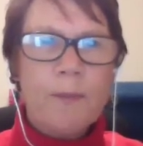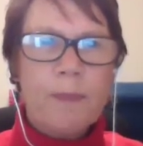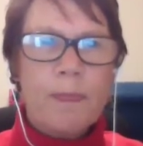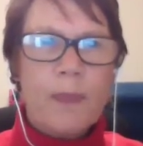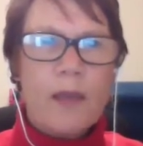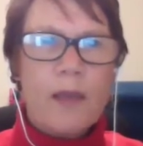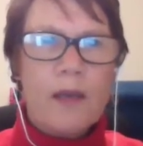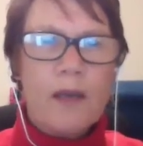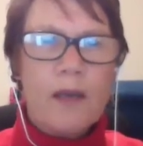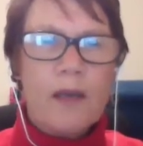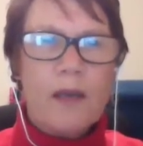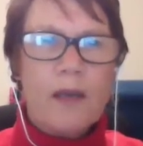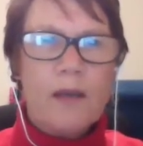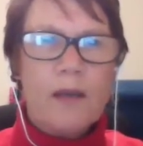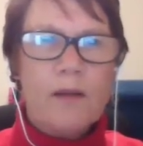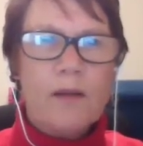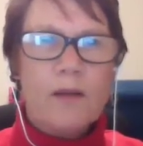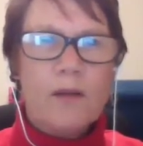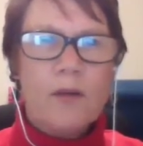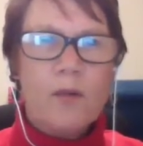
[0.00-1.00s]

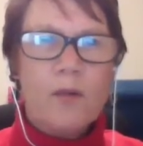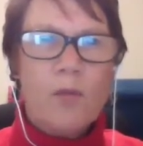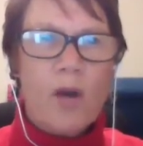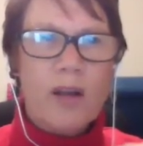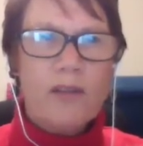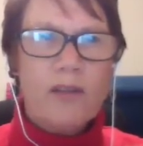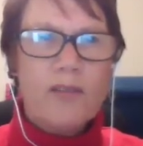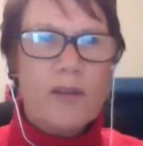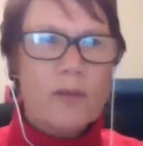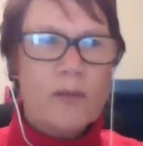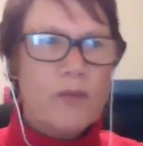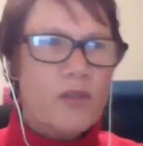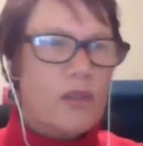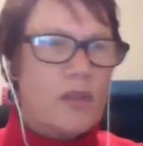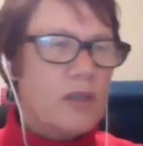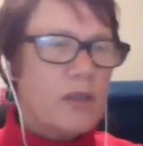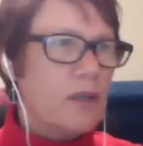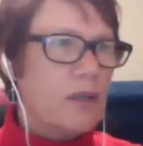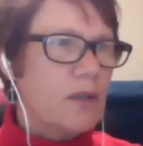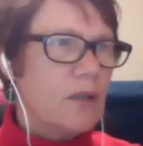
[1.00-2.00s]
And one of them's 2
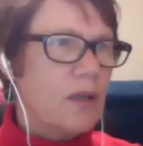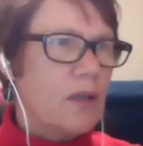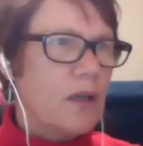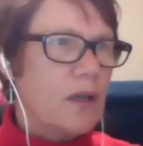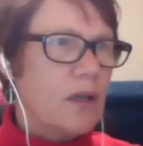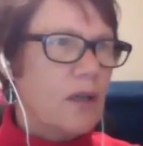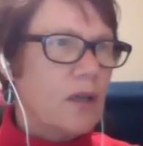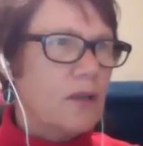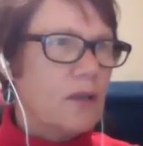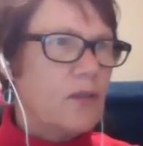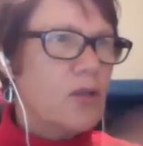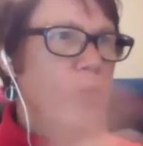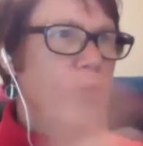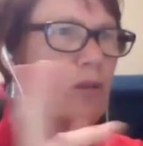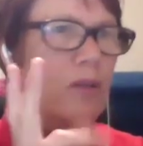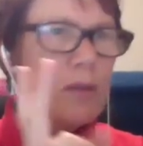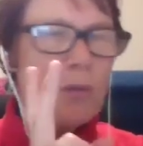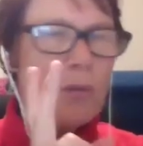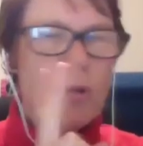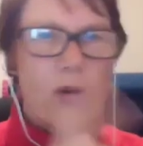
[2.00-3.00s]

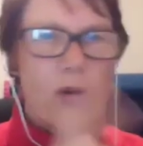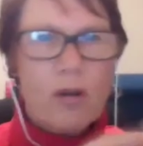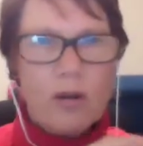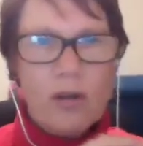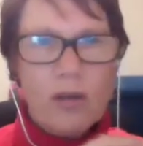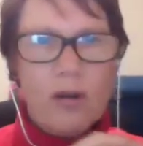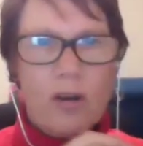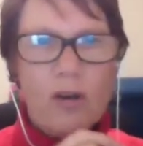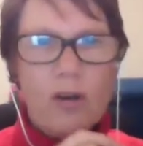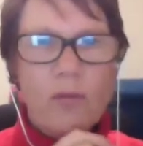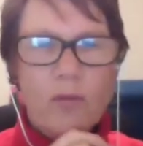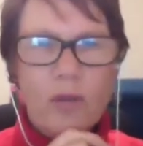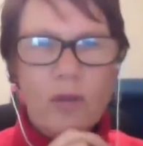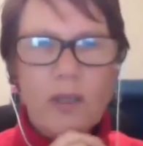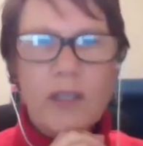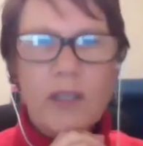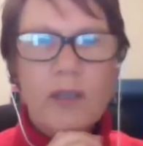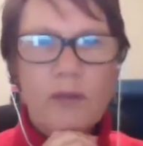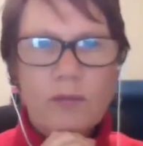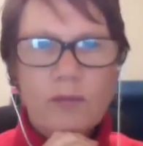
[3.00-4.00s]
of them are,
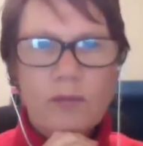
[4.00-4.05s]
really